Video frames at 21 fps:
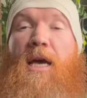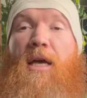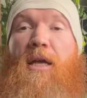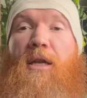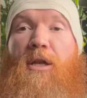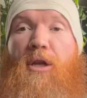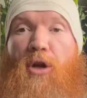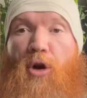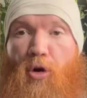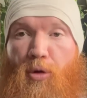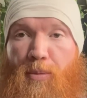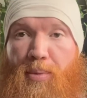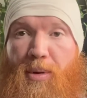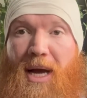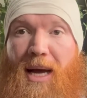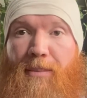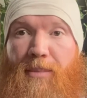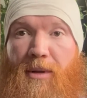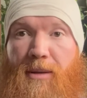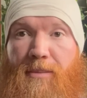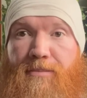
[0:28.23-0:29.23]
no
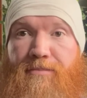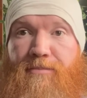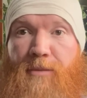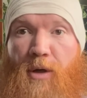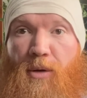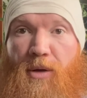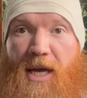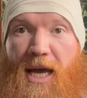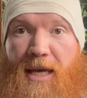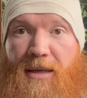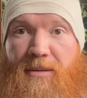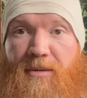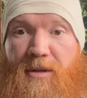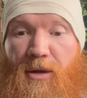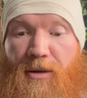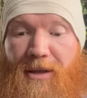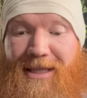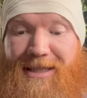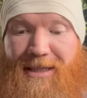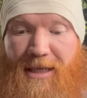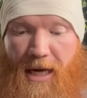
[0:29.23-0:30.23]
problem. Okay, so
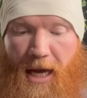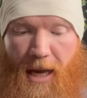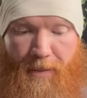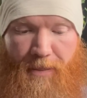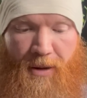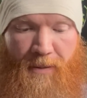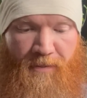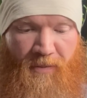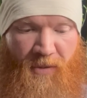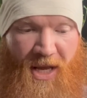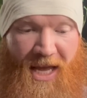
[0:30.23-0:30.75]
listen up.